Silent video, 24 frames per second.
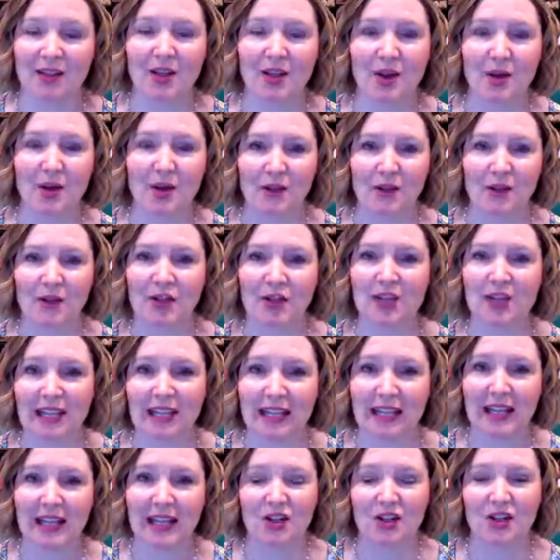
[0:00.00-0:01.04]
So if you're a
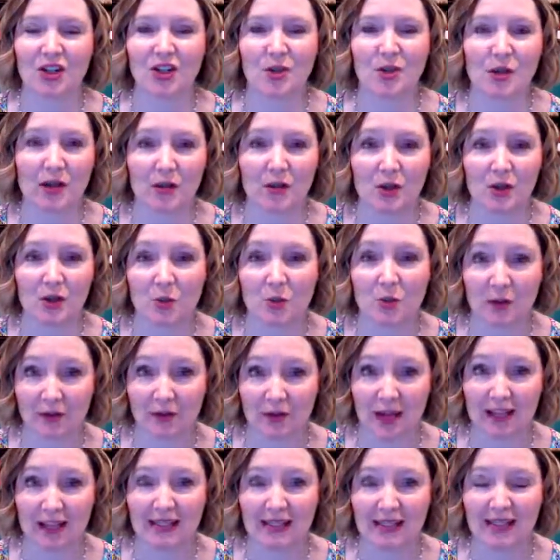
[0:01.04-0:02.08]
teenager and you have a group of
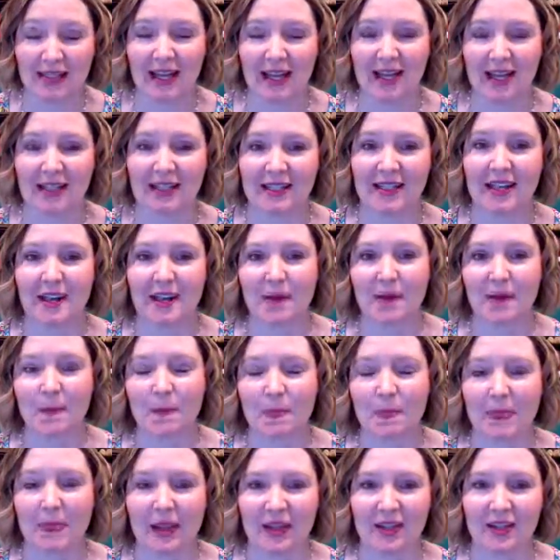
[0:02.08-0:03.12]
friends and
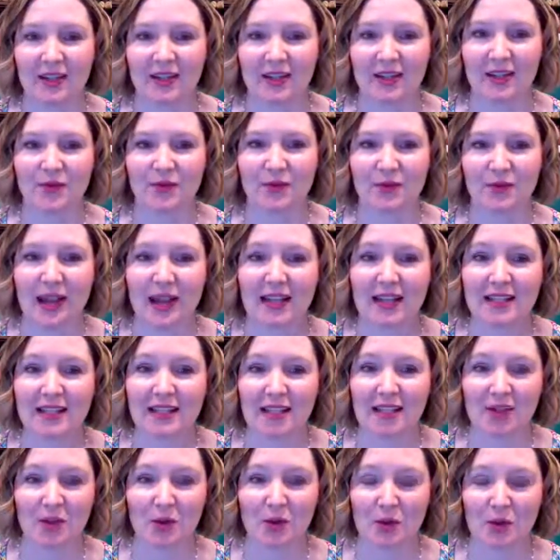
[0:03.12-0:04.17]
there is a friend
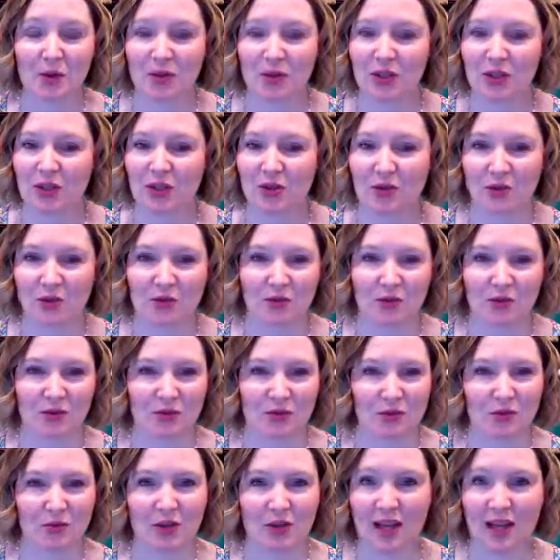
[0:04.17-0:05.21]
in the group that you
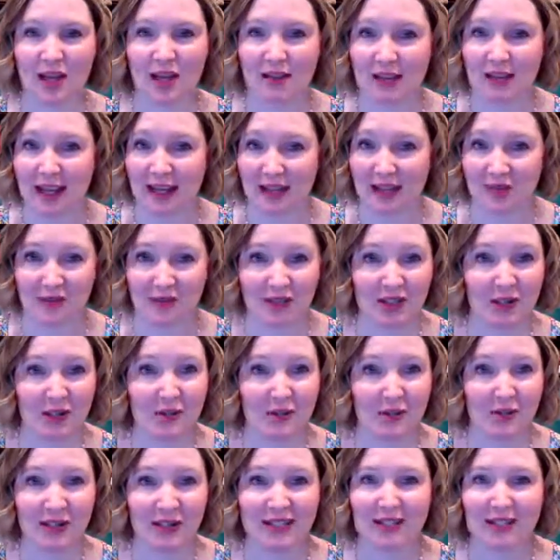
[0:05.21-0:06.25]
do not like for
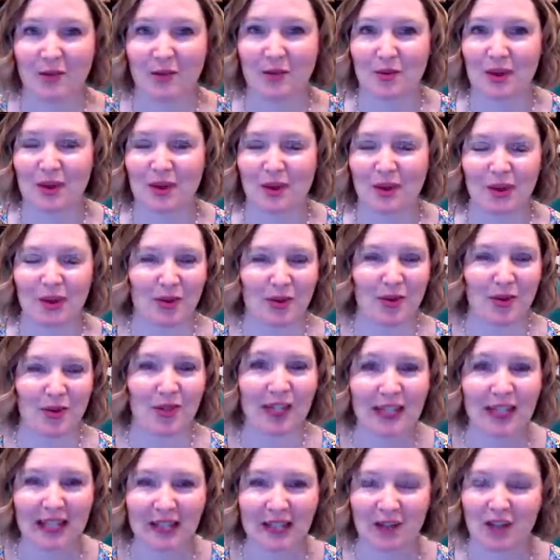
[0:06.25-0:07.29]
some reason, whether you don't
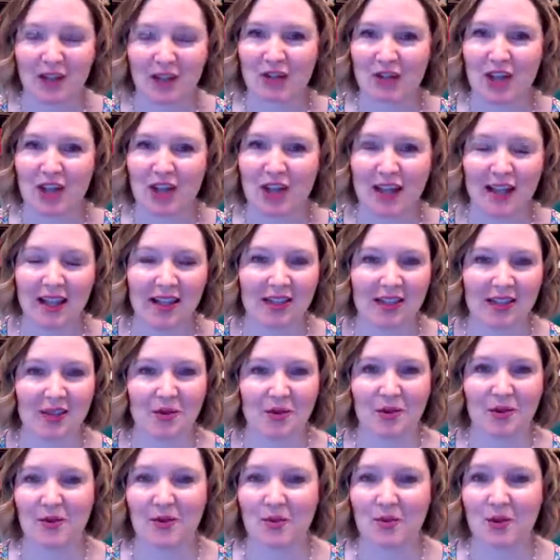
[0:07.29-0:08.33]
click or you're jealous
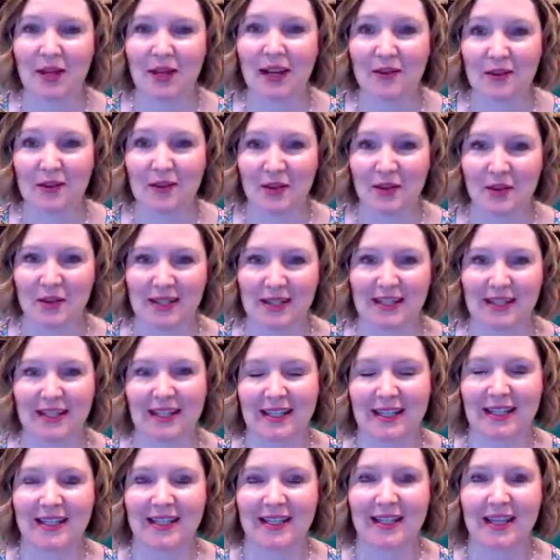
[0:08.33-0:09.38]
or whatever the
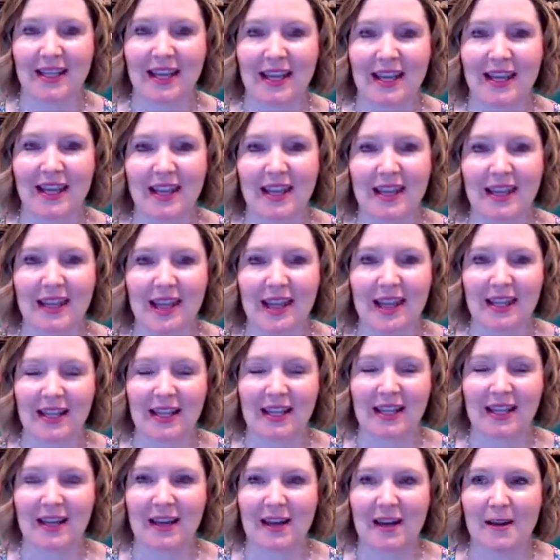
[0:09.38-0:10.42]
reason is,
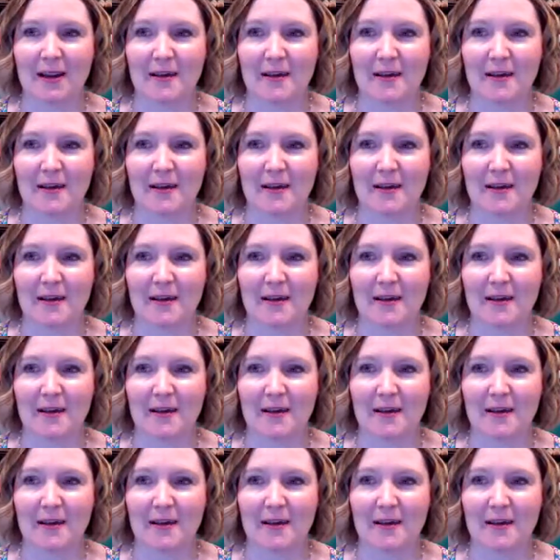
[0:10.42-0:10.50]
then